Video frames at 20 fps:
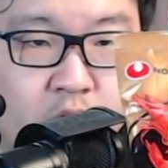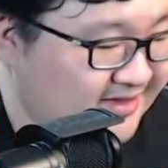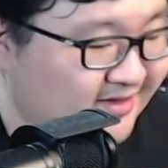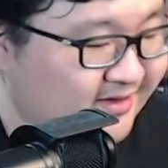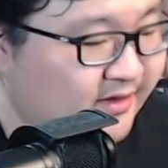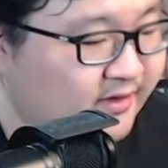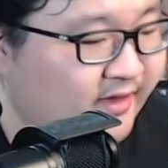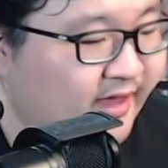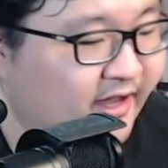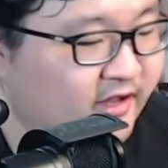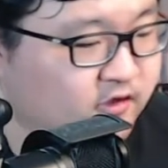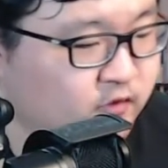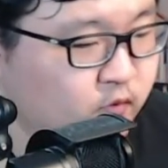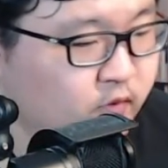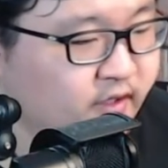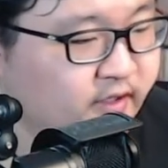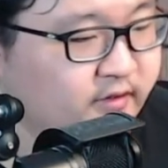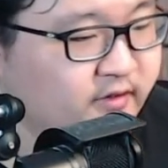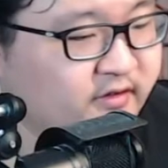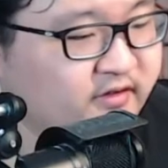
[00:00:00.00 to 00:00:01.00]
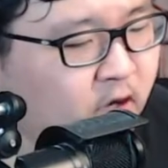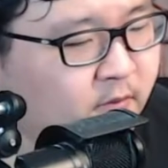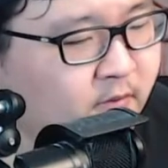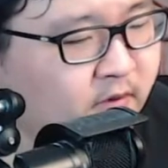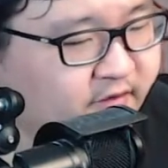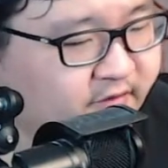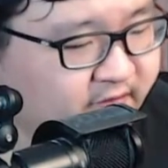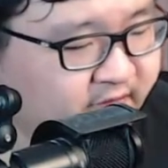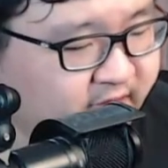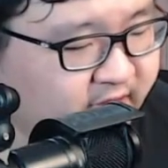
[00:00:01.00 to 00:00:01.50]
Then the next one,
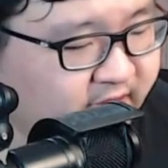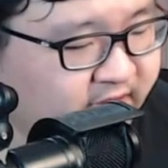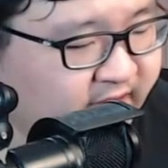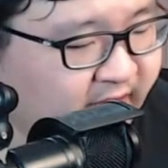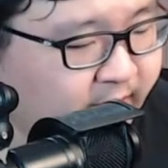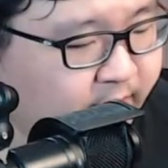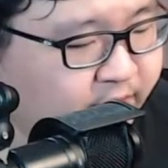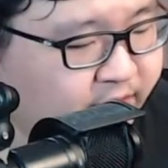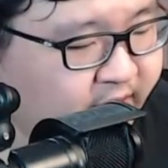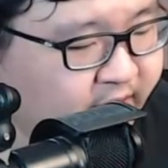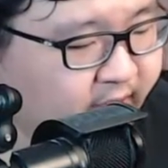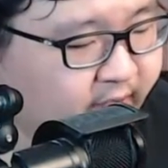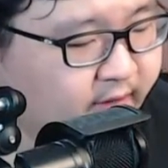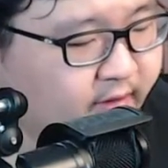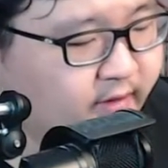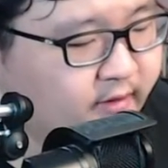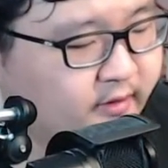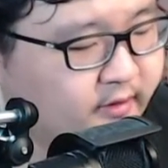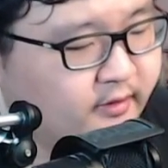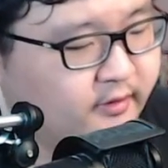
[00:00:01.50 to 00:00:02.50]
almost in the same thing,